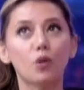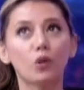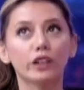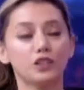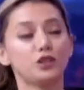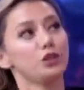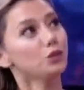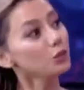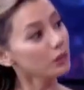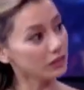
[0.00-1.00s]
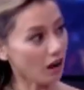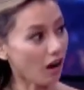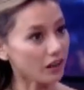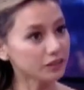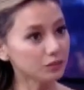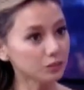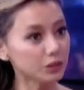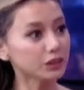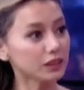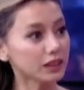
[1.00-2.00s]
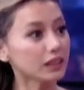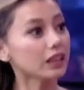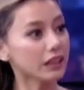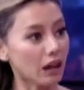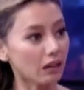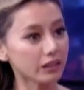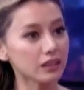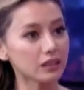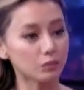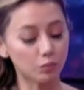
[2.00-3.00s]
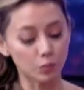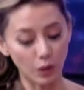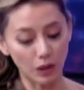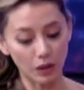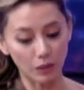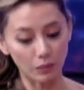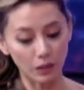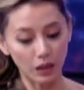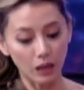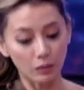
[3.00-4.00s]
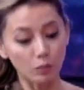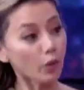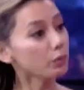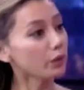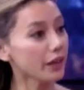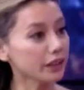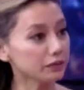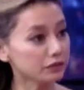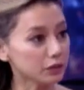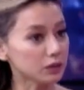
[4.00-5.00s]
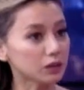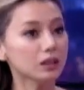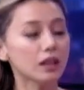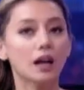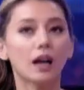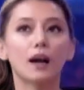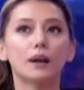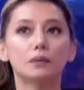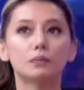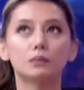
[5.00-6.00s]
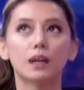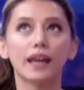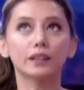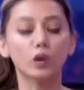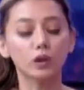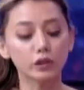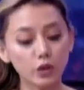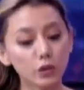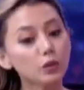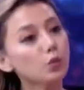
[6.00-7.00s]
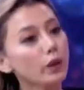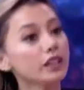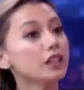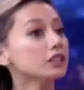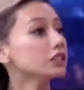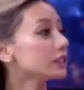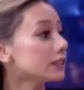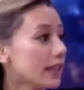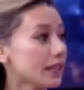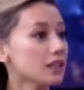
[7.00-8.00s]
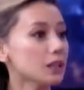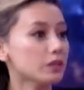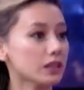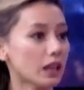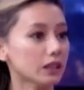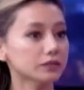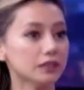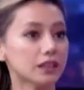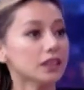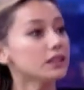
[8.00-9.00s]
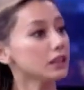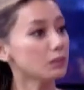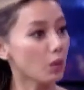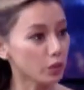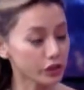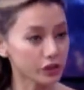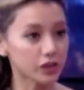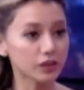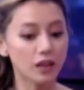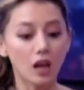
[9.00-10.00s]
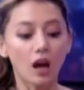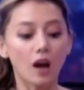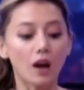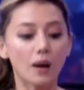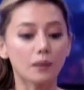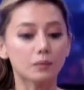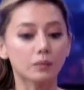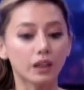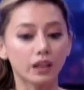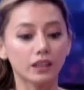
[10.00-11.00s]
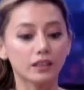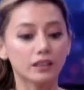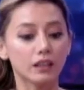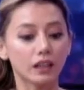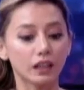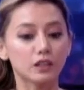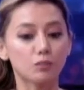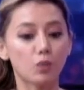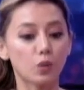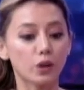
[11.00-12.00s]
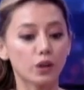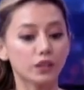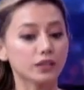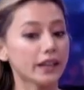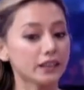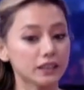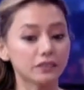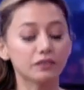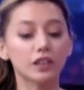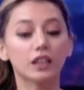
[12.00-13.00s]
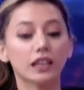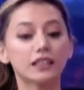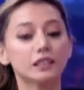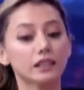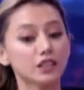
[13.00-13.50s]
in tune with God, because he's more prayerful, and also the way he understands himself and his emotions, it's more scientific, it's less